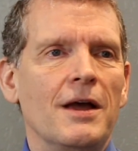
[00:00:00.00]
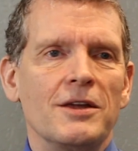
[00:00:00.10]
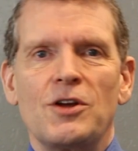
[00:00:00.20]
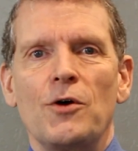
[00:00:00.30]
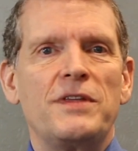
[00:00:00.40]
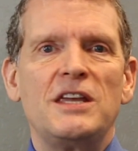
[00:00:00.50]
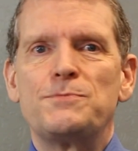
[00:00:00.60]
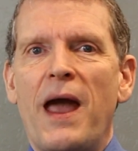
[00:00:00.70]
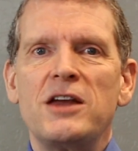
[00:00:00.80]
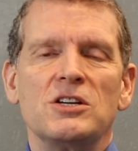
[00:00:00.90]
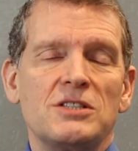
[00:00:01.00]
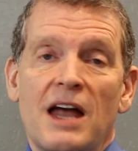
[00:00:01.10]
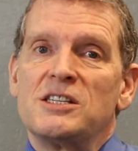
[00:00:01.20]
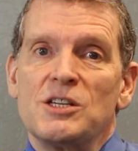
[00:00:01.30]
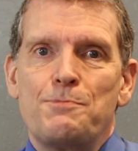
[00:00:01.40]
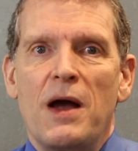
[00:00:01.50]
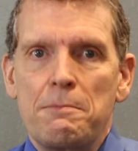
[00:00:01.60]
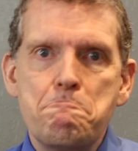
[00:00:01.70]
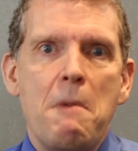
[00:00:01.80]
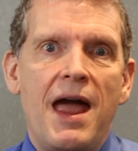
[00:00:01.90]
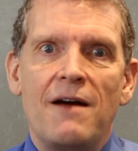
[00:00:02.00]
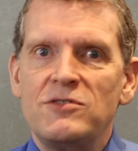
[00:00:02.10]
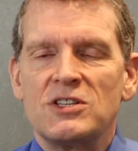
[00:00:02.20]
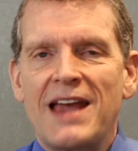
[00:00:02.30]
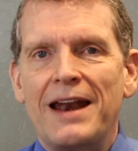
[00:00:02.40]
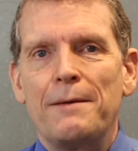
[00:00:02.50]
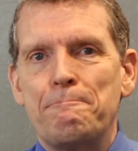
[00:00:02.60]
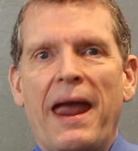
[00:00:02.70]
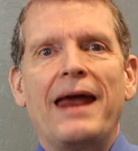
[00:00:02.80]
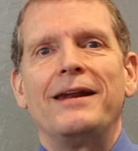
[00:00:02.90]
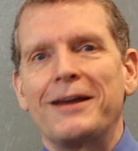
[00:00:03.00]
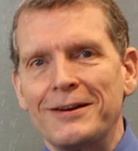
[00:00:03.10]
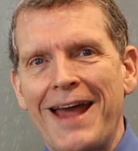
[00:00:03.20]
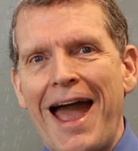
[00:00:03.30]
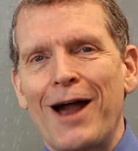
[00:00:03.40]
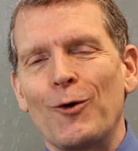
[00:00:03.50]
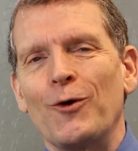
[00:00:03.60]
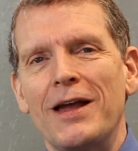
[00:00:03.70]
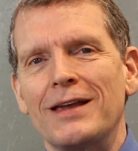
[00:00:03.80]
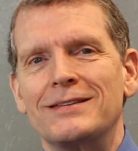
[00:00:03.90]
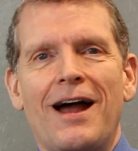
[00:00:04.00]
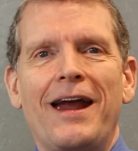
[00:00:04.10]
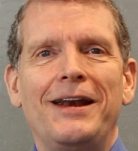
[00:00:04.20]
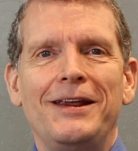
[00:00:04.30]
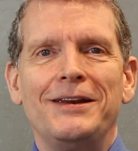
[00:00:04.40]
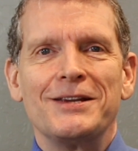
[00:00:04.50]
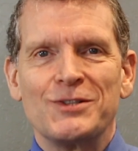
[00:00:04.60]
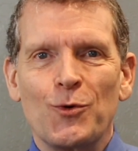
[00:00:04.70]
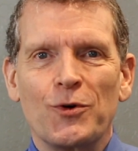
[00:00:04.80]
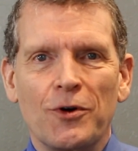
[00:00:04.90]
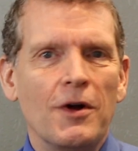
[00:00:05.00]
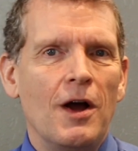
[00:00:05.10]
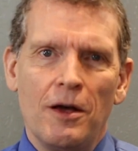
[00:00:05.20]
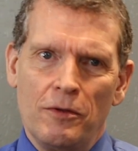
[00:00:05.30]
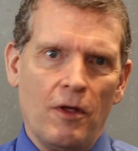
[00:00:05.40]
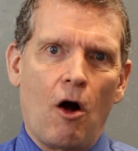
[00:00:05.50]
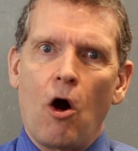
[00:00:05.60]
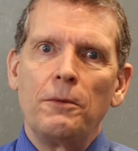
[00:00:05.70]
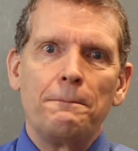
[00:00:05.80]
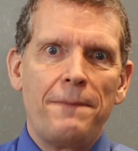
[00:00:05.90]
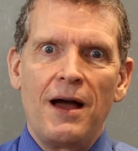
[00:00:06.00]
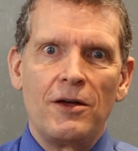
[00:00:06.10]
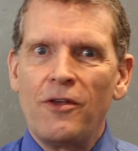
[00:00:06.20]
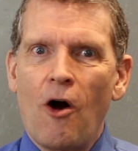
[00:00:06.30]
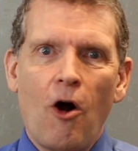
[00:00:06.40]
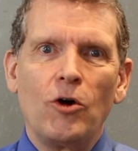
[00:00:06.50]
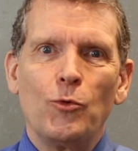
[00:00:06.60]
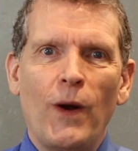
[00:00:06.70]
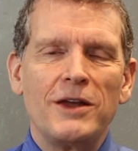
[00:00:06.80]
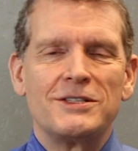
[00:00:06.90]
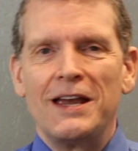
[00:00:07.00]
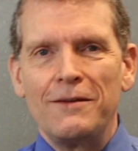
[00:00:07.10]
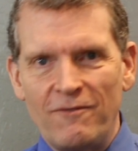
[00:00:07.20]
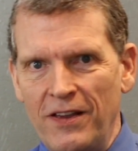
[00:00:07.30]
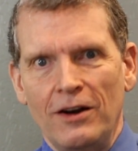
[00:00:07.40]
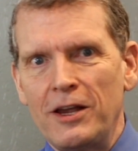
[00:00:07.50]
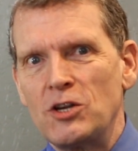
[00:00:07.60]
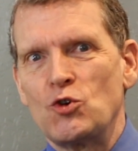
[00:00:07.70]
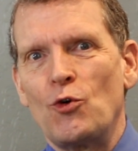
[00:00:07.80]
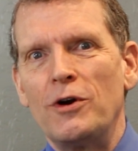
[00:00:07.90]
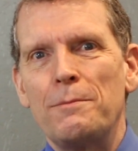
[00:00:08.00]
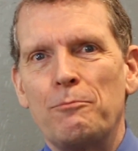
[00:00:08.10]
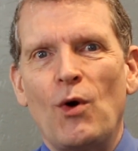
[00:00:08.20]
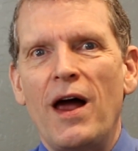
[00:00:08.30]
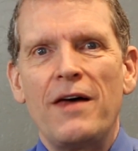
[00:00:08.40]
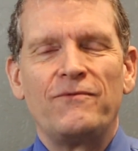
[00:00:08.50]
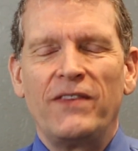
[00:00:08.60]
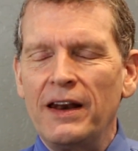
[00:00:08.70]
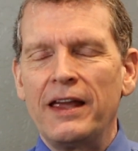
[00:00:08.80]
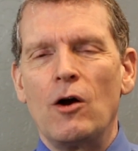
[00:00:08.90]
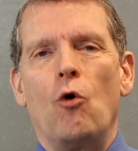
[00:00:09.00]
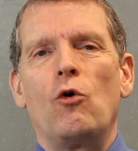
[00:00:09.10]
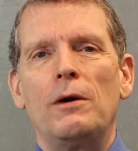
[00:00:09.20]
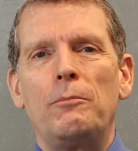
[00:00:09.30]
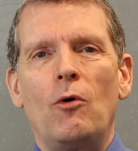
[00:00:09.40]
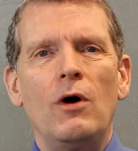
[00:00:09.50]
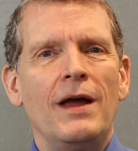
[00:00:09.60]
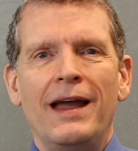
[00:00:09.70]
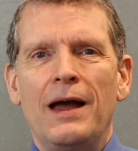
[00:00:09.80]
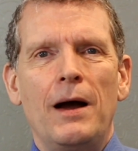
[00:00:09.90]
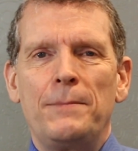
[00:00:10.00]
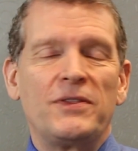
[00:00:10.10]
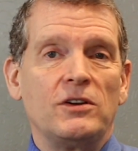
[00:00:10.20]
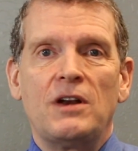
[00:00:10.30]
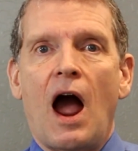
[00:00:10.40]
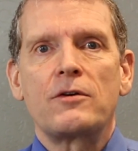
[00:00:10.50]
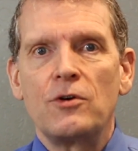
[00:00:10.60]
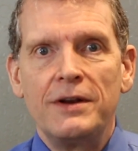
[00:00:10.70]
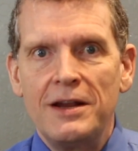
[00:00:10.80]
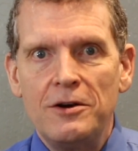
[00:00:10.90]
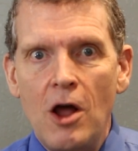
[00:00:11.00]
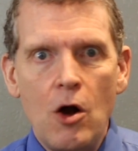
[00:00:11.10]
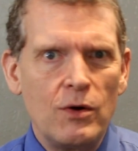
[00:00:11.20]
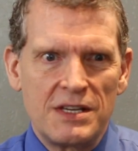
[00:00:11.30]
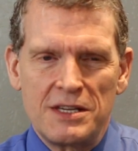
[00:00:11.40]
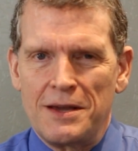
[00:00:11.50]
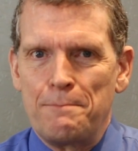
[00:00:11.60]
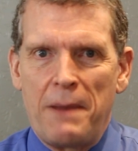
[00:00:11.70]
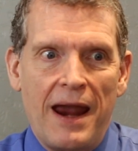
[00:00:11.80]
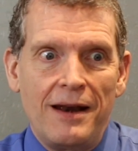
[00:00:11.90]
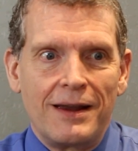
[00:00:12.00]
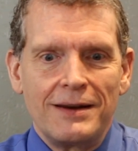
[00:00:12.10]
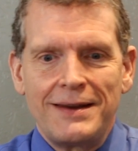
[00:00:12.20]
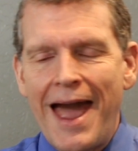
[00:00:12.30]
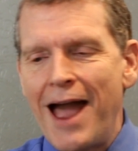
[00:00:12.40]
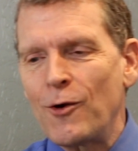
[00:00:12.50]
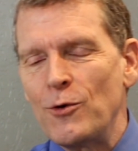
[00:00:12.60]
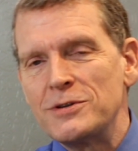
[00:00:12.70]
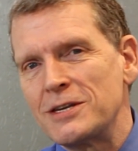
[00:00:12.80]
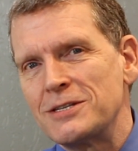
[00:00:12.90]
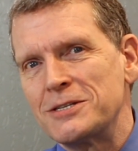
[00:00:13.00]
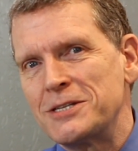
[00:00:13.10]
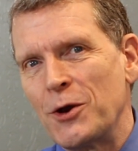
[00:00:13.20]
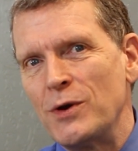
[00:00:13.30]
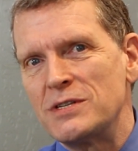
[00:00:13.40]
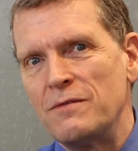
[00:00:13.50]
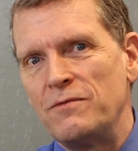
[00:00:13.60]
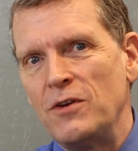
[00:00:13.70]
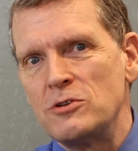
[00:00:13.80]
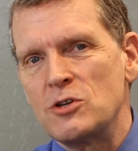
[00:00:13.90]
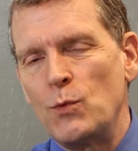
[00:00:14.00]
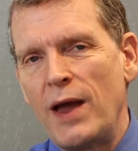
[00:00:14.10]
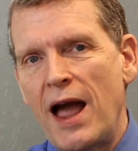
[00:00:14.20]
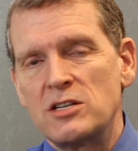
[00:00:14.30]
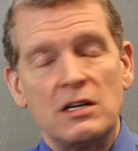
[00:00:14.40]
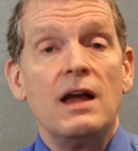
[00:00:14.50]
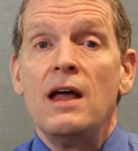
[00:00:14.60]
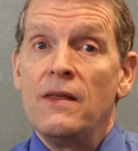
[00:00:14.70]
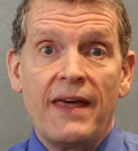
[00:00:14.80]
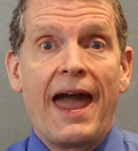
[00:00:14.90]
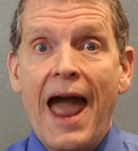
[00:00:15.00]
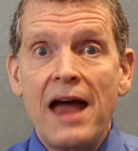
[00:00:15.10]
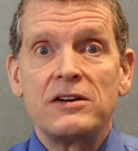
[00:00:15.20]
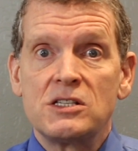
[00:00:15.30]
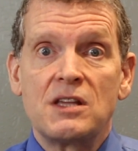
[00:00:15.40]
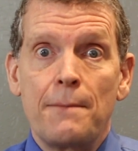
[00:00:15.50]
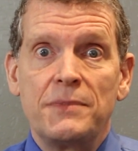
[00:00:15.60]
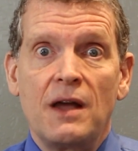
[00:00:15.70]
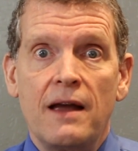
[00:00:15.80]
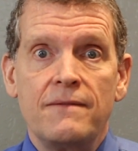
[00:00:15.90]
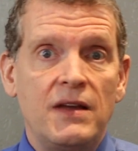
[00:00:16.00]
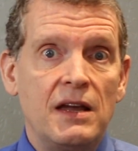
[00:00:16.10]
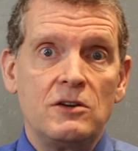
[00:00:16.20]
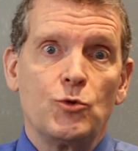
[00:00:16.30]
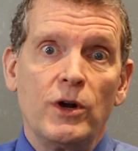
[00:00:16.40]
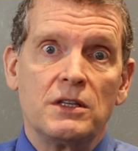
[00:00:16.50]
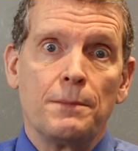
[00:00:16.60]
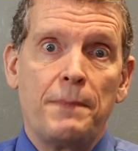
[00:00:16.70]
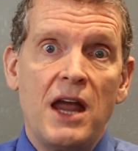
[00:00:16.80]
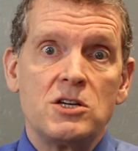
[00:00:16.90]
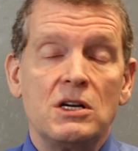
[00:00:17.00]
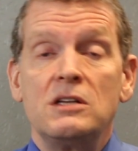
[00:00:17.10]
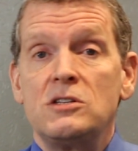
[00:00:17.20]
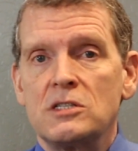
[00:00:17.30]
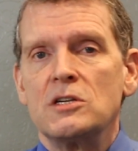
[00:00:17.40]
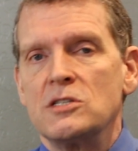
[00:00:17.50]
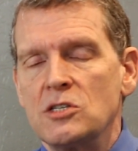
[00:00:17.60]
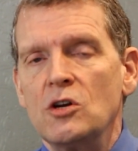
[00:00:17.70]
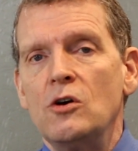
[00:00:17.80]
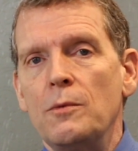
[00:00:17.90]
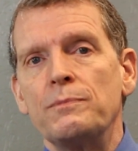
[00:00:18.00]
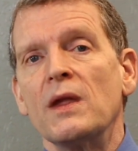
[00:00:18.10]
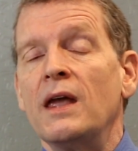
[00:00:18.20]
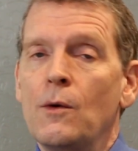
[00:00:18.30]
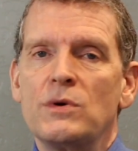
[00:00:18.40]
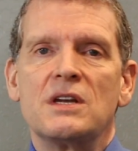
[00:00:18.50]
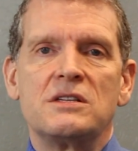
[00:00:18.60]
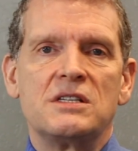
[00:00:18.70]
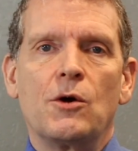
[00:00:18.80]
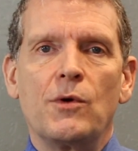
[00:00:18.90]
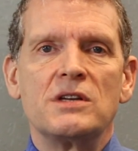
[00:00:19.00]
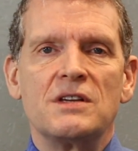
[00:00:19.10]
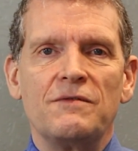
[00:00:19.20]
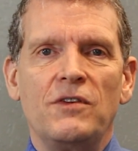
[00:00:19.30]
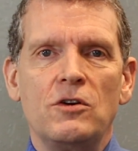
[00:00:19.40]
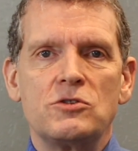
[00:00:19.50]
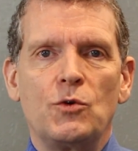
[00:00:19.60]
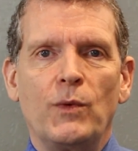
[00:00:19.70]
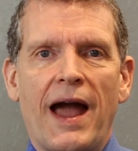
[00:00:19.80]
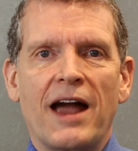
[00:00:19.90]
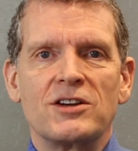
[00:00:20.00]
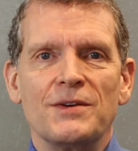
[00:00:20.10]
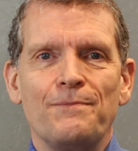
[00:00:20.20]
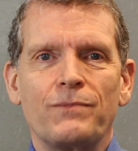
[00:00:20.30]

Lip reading: So these patients, I suspect, may have just had a panic attack or anxiety disorder. The heart racing, feeling short of breath, feeling horrible. But the doctor didn't know, is this a panic attack or is this a serious infusion reaction? They had to stop the IV and treat the patient and just assume it was a serious infusion reaction.